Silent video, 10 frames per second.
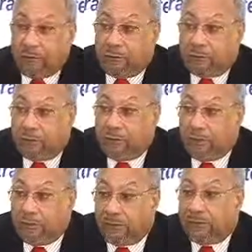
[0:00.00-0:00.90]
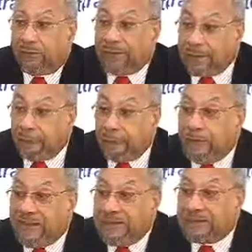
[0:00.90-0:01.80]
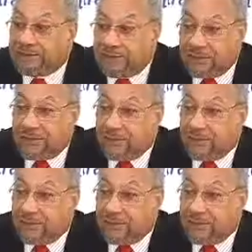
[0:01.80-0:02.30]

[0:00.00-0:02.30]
groups so that it feeds